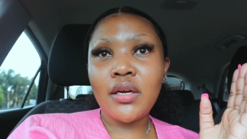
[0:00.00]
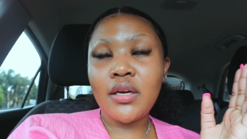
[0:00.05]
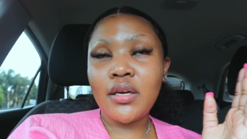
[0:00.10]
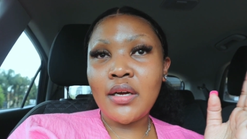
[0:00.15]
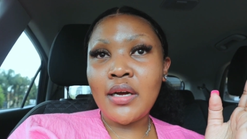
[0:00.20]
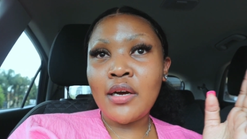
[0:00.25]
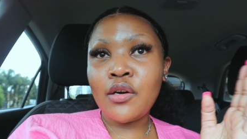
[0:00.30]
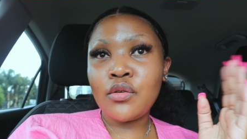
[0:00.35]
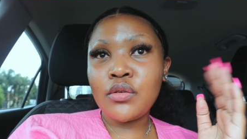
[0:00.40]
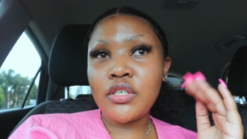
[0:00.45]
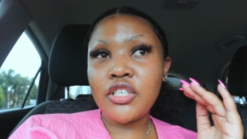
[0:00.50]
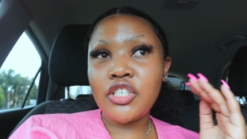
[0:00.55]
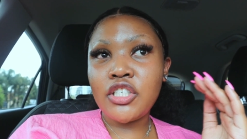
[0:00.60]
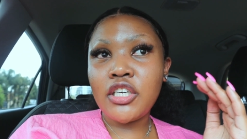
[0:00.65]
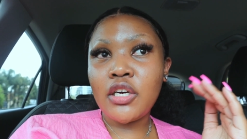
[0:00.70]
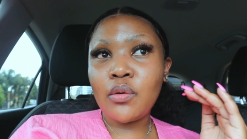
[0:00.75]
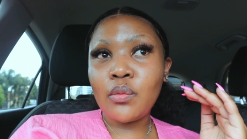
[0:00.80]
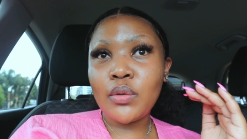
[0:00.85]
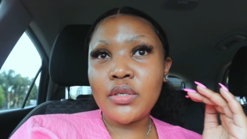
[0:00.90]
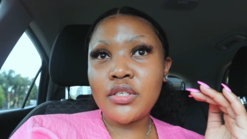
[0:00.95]
her out and
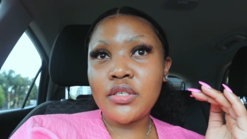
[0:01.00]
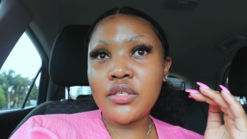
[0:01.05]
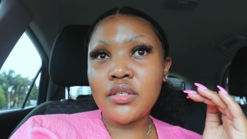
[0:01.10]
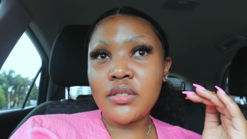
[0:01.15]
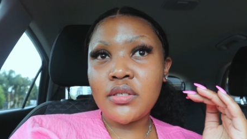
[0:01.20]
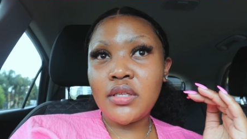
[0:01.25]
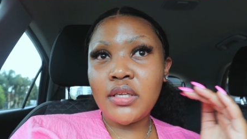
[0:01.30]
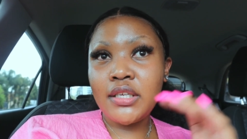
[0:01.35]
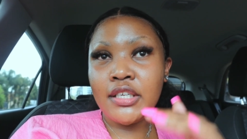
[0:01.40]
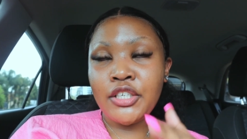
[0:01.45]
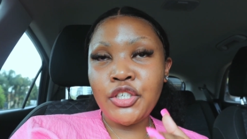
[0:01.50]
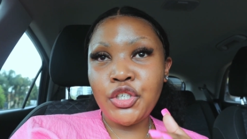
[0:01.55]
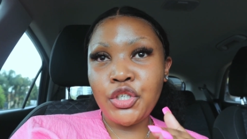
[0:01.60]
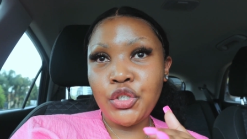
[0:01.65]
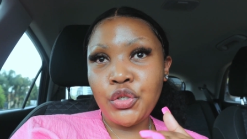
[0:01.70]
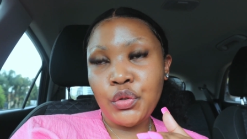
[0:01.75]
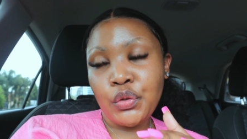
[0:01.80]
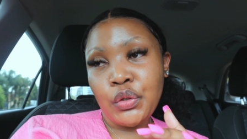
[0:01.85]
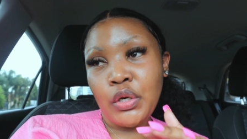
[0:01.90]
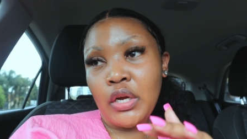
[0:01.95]
check what's the
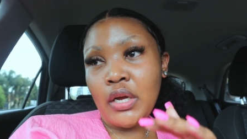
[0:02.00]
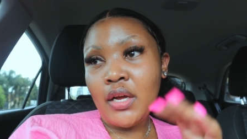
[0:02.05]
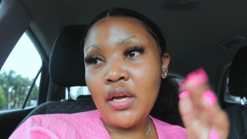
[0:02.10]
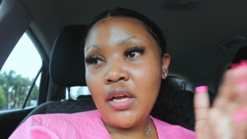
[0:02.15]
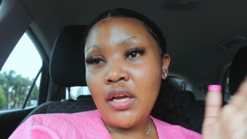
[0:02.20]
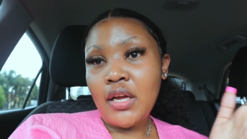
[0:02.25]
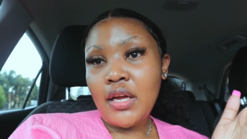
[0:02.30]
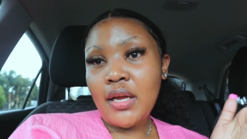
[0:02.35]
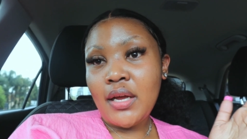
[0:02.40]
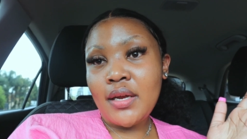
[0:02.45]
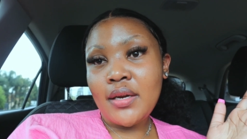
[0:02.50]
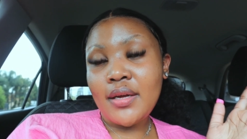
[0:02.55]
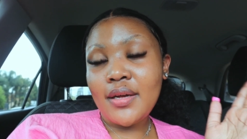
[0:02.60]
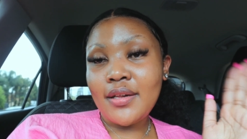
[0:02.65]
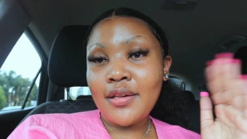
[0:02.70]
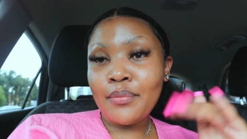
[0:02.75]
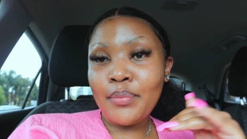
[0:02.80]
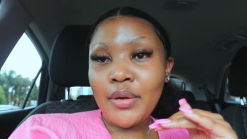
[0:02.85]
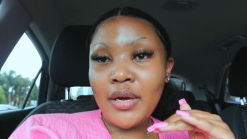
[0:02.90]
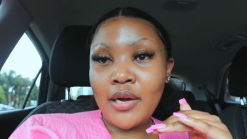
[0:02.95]
issue and
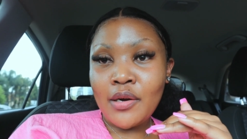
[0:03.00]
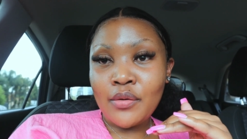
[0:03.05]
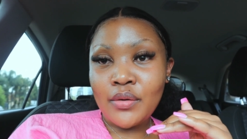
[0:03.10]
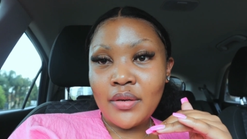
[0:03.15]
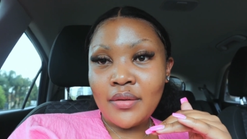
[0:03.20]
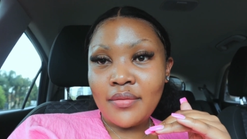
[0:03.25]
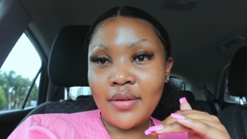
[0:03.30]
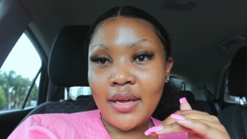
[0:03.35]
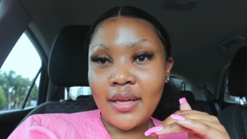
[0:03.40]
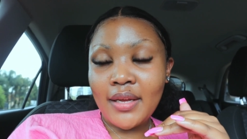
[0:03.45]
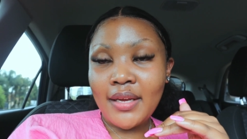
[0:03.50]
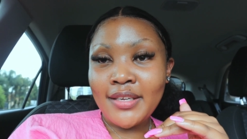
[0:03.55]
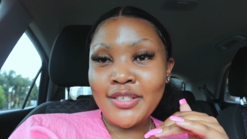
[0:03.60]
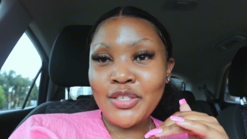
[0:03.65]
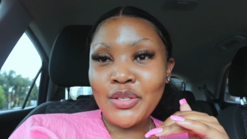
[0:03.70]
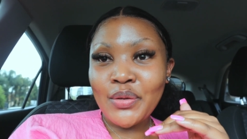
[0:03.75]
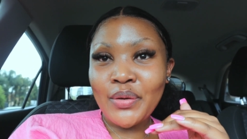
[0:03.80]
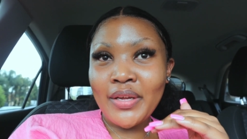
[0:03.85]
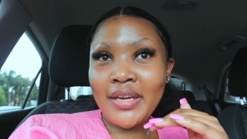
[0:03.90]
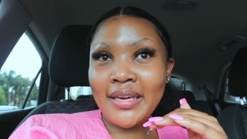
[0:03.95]
help her out if I can.
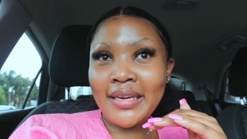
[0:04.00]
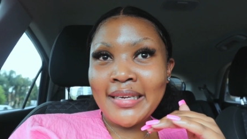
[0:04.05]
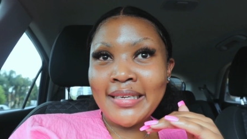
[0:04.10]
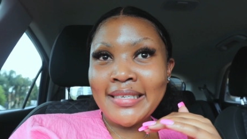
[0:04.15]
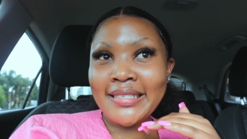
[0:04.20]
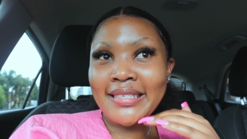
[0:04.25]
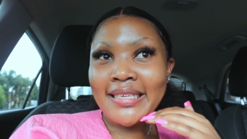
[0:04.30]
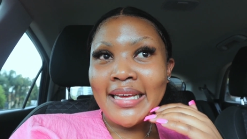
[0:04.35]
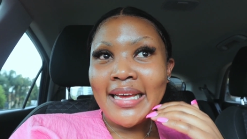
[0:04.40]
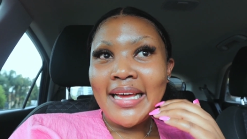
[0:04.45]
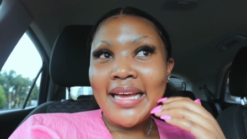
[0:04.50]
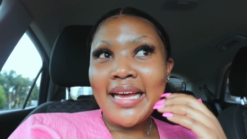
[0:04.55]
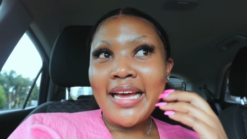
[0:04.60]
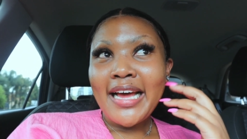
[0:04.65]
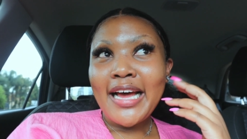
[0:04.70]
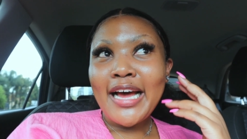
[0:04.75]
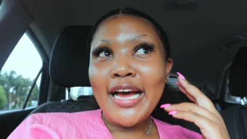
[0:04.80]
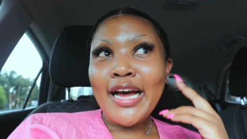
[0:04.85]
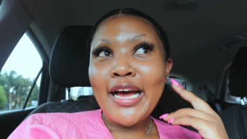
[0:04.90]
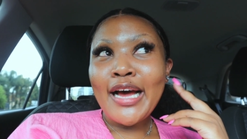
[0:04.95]
So yeah guys,
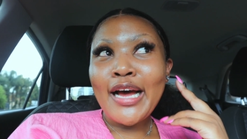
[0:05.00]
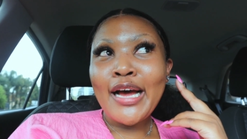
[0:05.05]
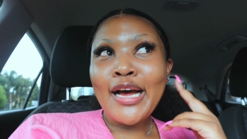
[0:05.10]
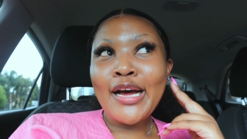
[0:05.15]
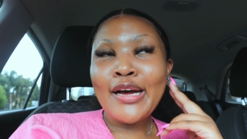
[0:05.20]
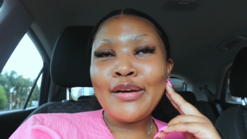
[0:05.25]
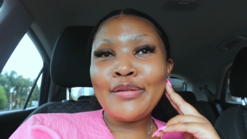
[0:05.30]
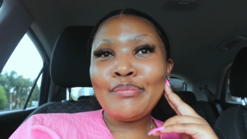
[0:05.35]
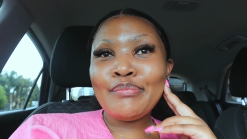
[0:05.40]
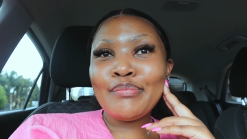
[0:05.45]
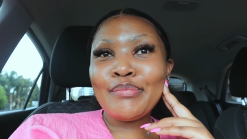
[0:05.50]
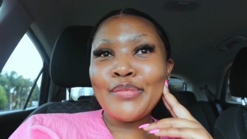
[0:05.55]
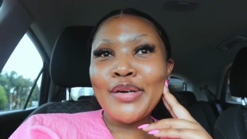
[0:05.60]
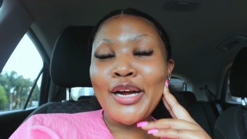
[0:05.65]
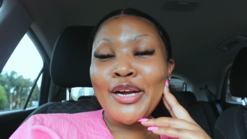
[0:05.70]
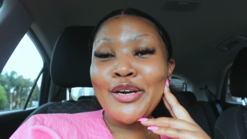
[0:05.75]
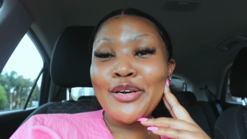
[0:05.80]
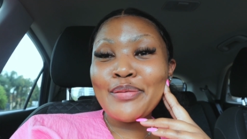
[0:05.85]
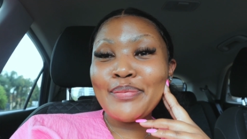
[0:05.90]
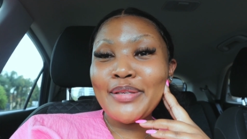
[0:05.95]
I
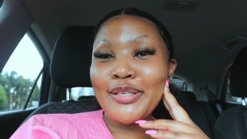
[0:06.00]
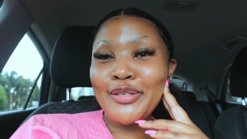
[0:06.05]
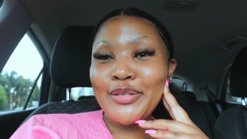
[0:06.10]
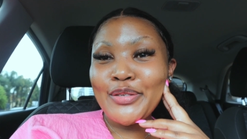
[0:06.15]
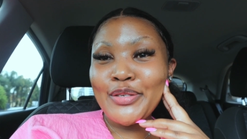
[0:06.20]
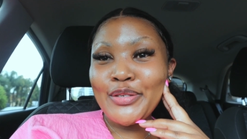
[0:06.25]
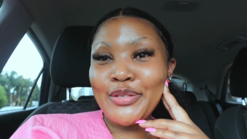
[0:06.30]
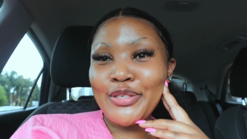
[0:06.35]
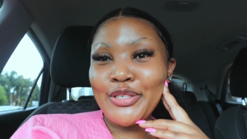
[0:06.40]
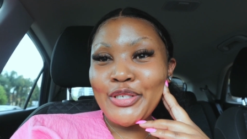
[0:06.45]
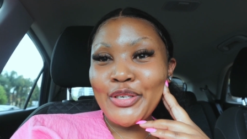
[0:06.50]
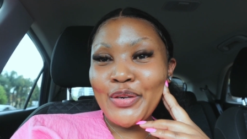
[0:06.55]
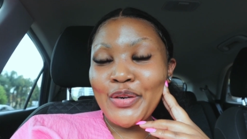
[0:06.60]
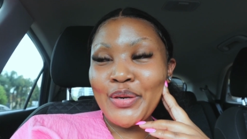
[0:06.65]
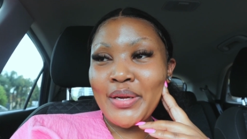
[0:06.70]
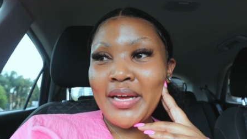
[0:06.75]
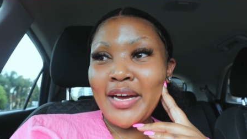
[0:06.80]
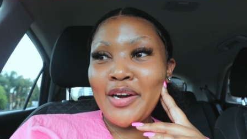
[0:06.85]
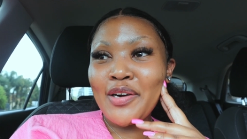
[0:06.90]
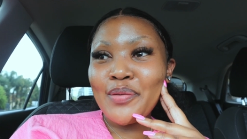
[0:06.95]
hope that you
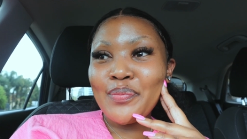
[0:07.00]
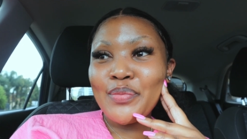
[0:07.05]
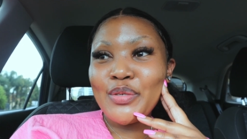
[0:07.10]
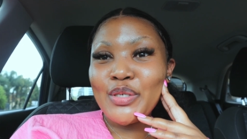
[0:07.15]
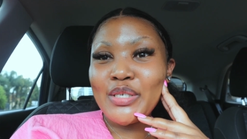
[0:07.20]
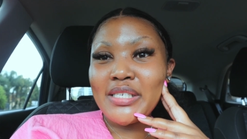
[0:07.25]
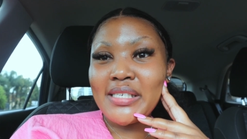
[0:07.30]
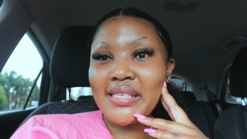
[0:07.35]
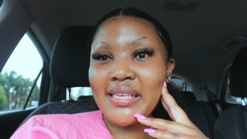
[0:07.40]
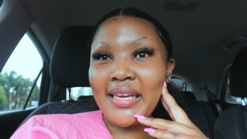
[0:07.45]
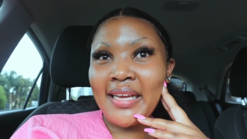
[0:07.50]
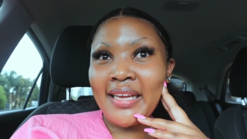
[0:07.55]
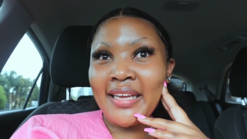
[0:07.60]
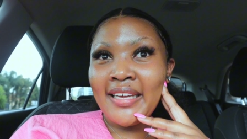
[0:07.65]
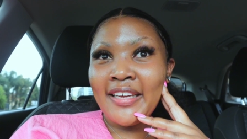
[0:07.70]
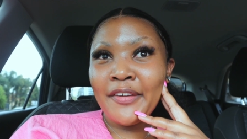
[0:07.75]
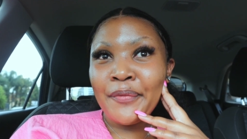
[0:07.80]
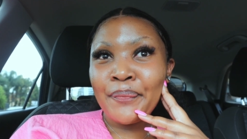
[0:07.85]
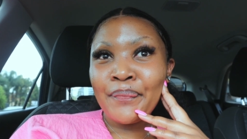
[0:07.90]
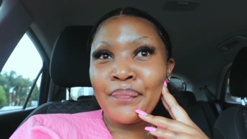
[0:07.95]
enjoy. I hope you
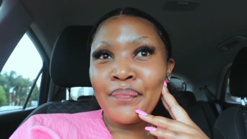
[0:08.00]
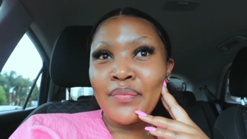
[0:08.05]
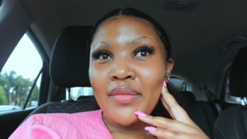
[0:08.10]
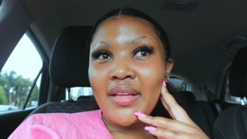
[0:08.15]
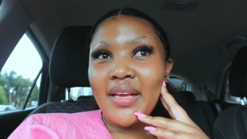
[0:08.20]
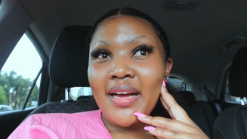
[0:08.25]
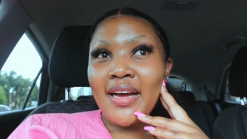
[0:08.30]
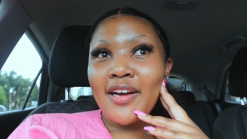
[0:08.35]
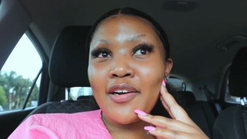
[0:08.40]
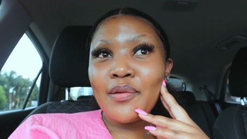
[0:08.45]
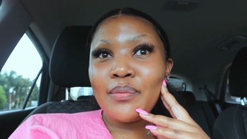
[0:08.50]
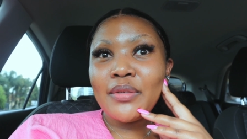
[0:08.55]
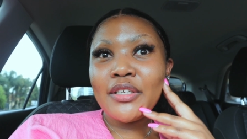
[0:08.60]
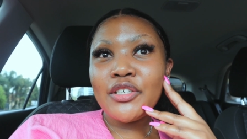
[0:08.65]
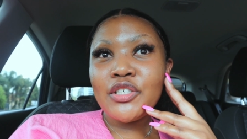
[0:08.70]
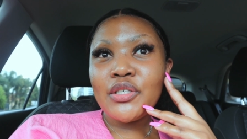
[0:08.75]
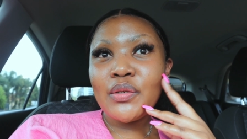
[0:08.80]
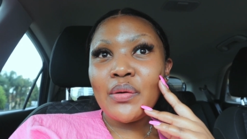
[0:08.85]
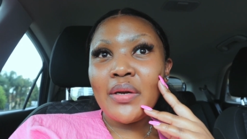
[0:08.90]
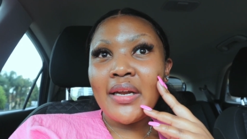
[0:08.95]
stay. I hope
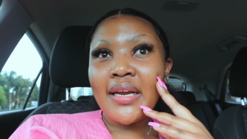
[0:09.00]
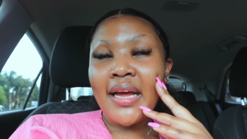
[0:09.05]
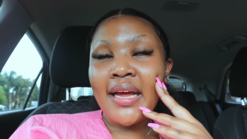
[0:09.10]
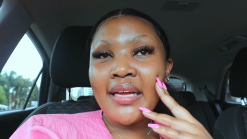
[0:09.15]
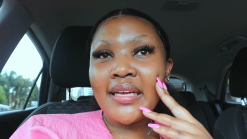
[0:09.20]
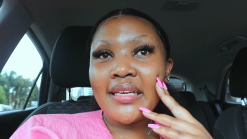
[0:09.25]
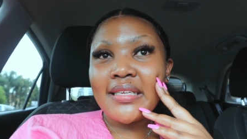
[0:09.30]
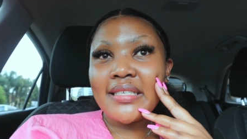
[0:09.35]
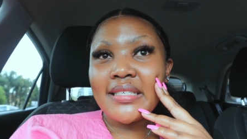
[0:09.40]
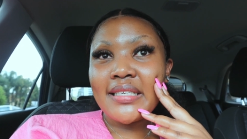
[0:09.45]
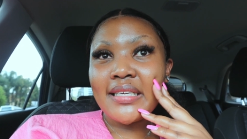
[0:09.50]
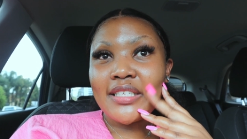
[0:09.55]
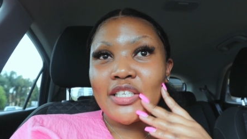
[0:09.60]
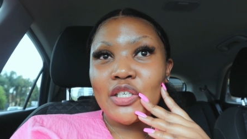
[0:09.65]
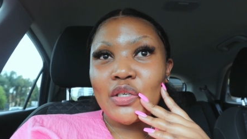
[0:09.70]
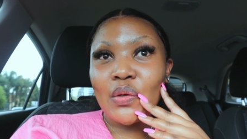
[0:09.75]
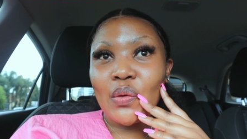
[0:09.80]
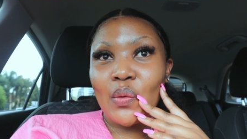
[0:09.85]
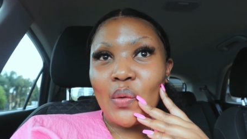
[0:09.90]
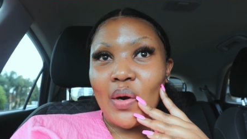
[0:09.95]
that you like and
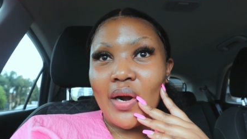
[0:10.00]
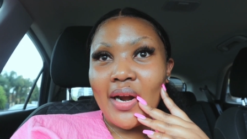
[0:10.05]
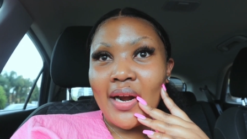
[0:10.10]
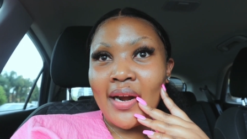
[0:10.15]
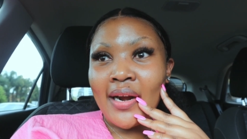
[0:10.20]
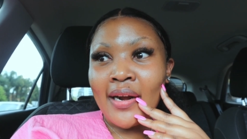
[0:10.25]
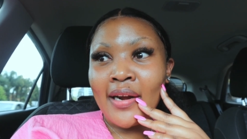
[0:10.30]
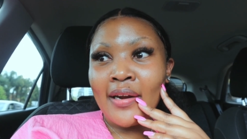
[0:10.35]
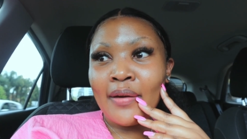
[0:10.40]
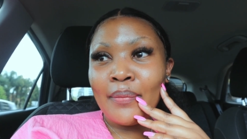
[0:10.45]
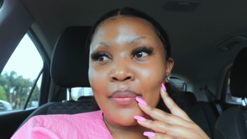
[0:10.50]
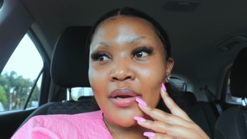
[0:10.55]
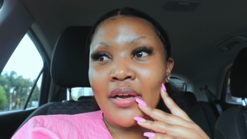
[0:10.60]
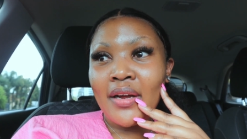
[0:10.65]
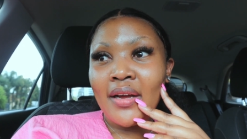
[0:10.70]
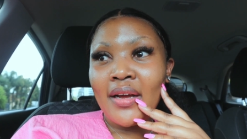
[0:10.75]
subscribe.